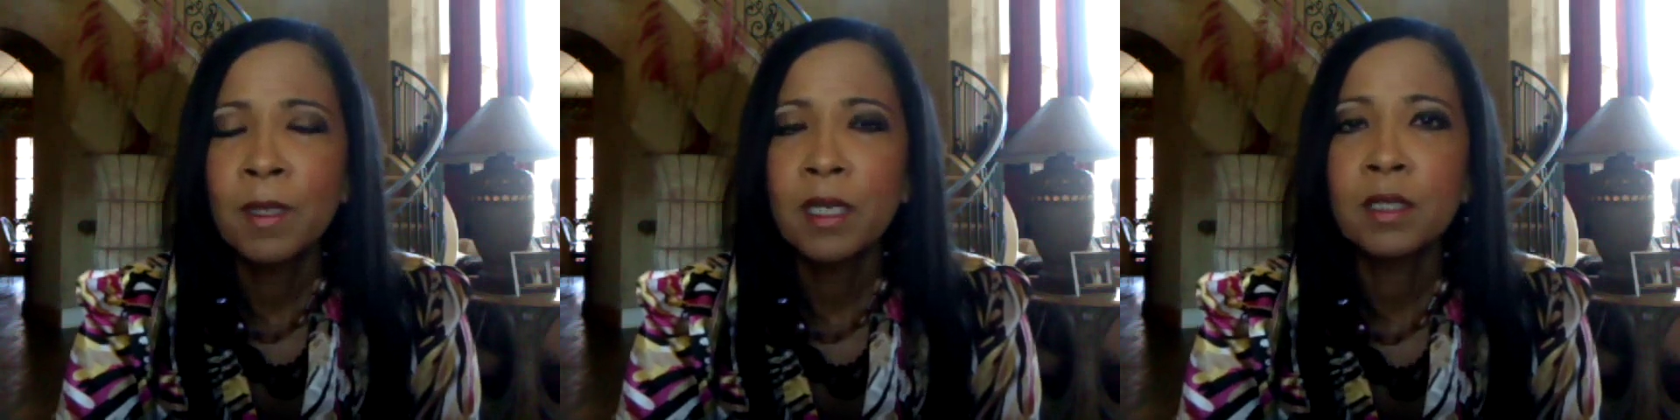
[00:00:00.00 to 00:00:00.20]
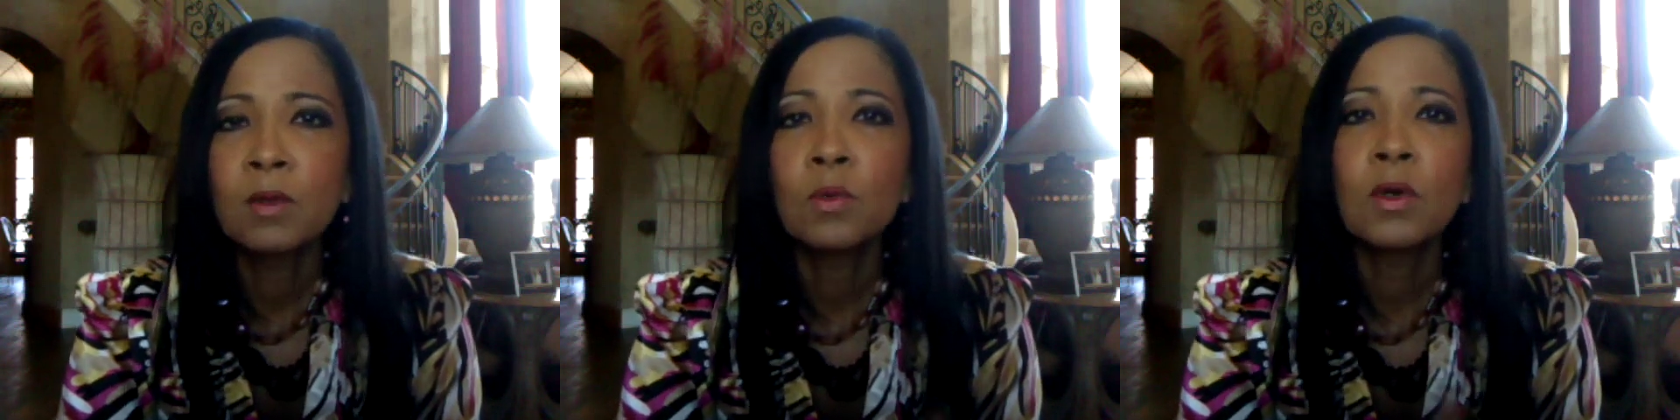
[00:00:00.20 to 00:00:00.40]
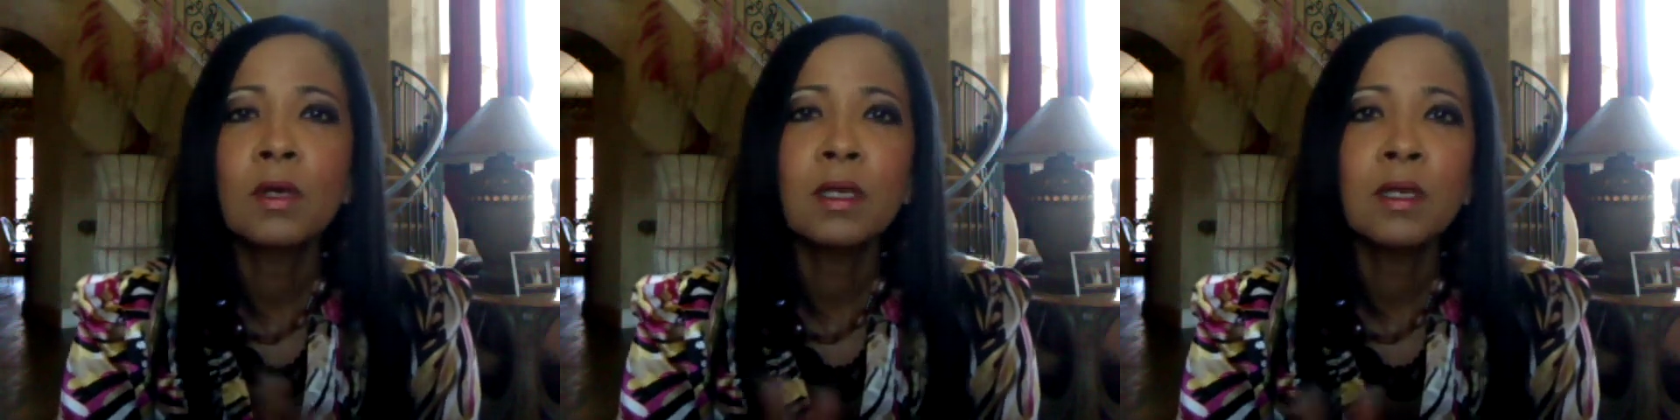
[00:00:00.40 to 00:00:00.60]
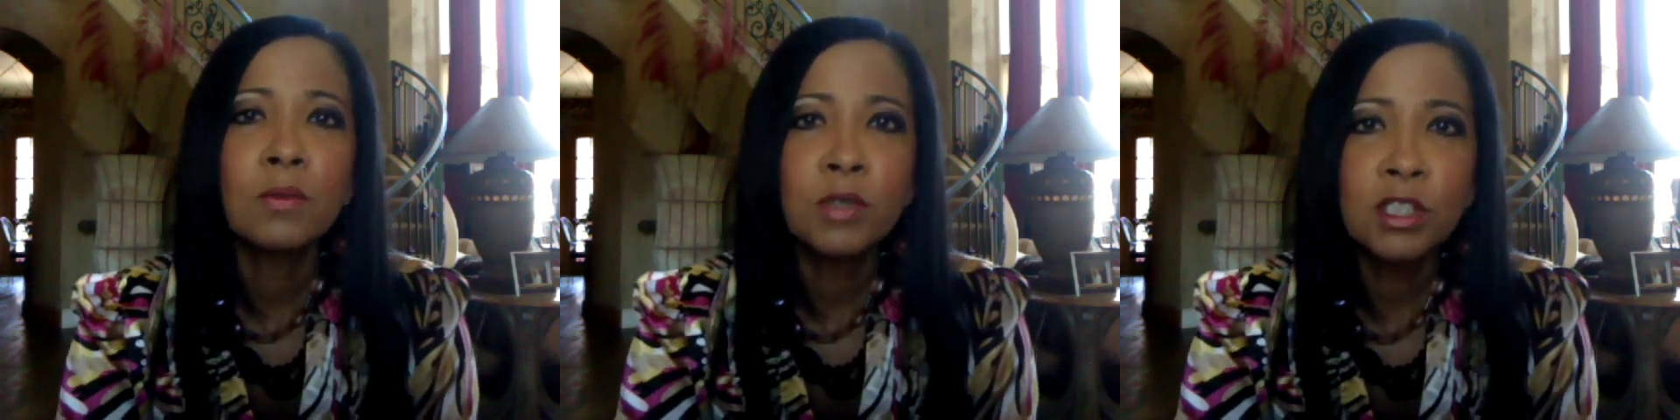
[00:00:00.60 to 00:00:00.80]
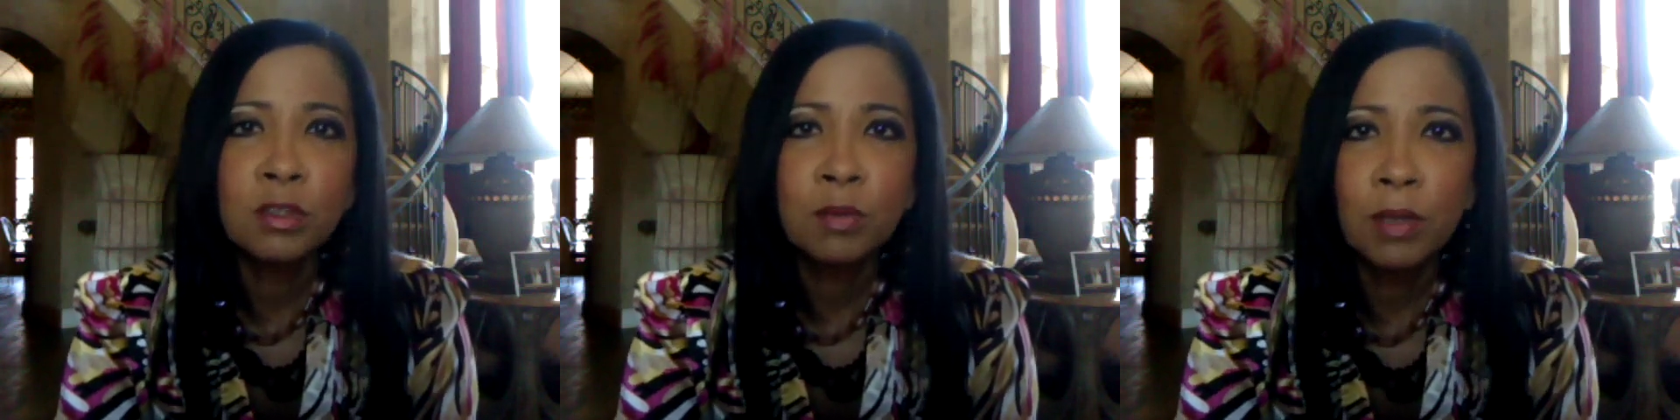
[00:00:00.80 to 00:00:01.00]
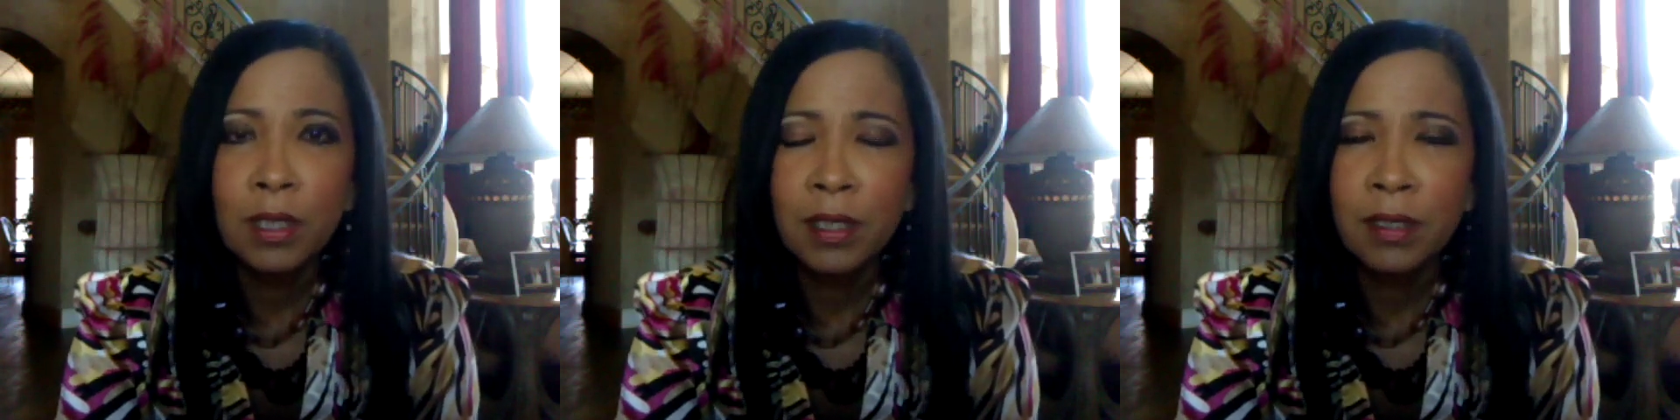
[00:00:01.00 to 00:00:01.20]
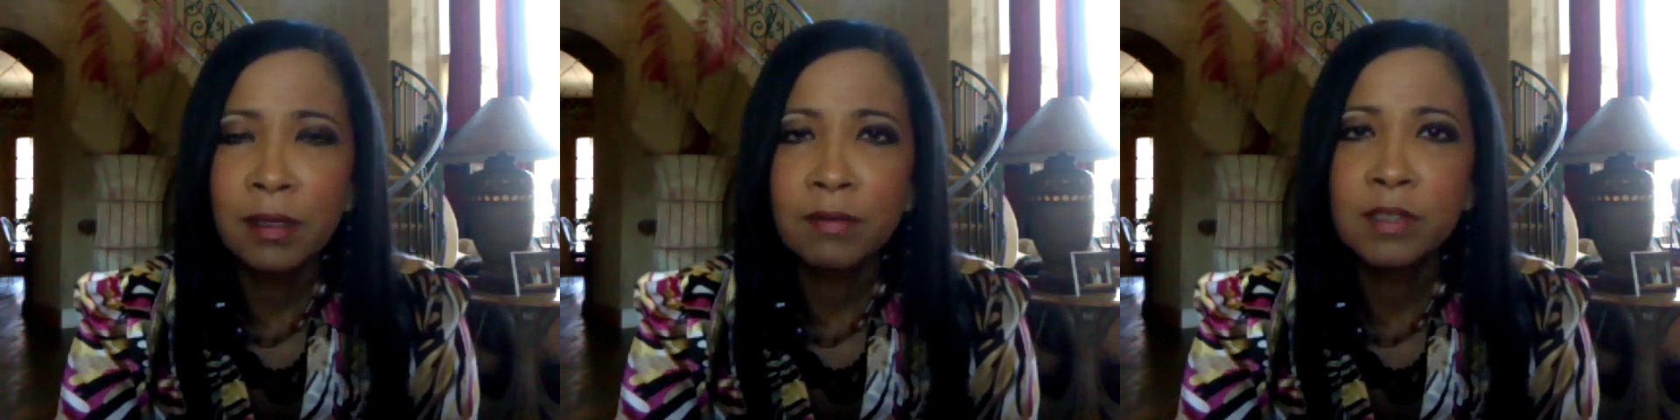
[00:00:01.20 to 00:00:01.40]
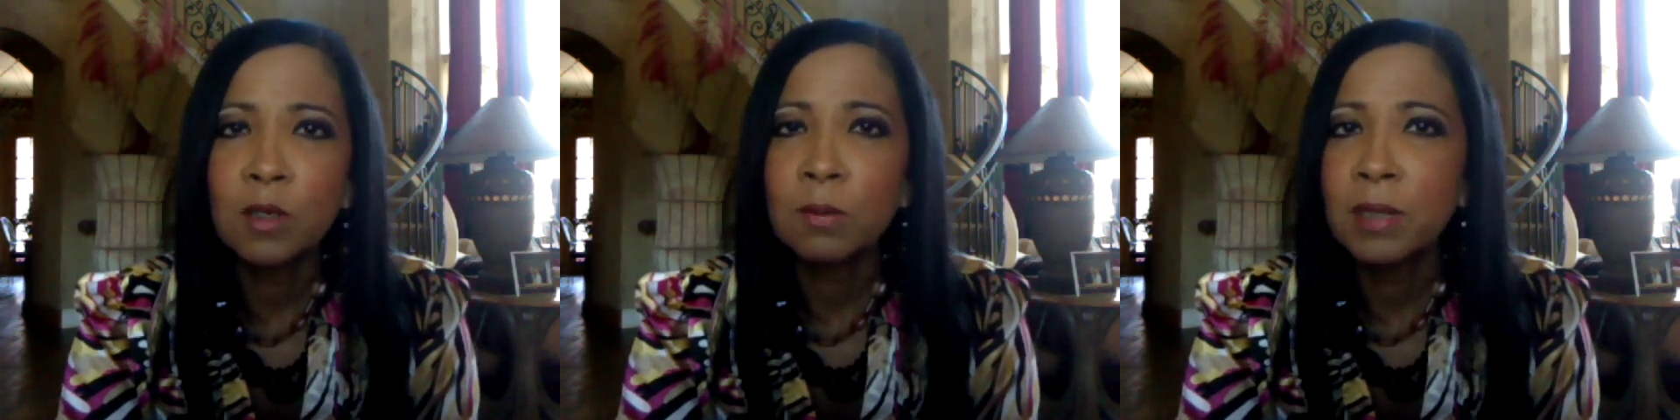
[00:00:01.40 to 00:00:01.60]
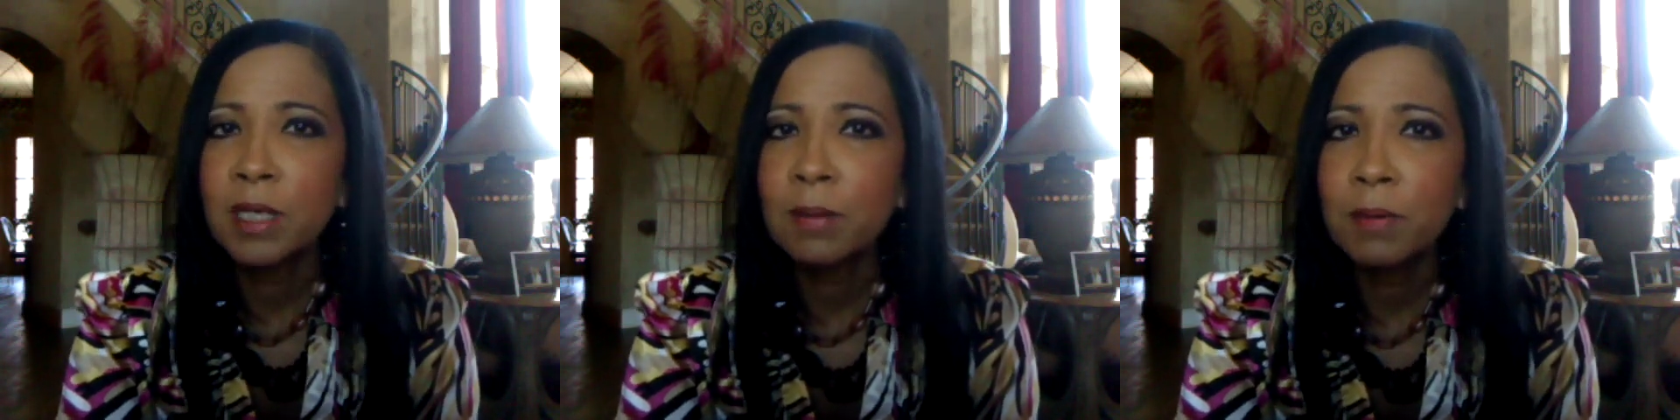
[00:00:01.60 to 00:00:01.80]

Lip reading: In the world in which we live, so many